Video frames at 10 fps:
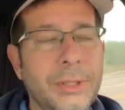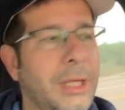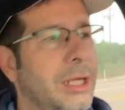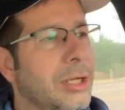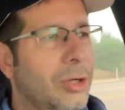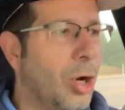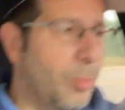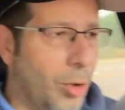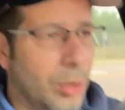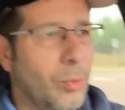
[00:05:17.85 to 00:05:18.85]
No
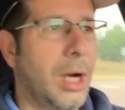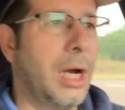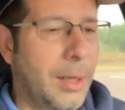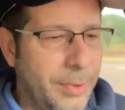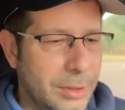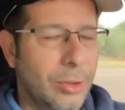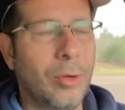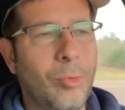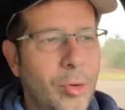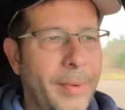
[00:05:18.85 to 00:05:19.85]
more rub,
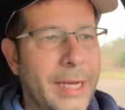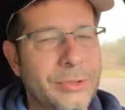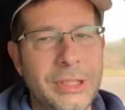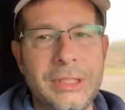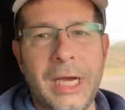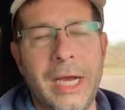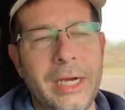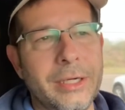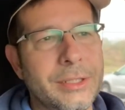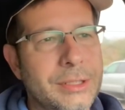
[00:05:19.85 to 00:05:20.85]
no more bouncy
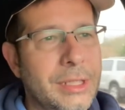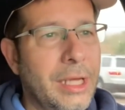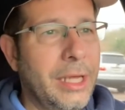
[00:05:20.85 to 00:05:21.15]
tires.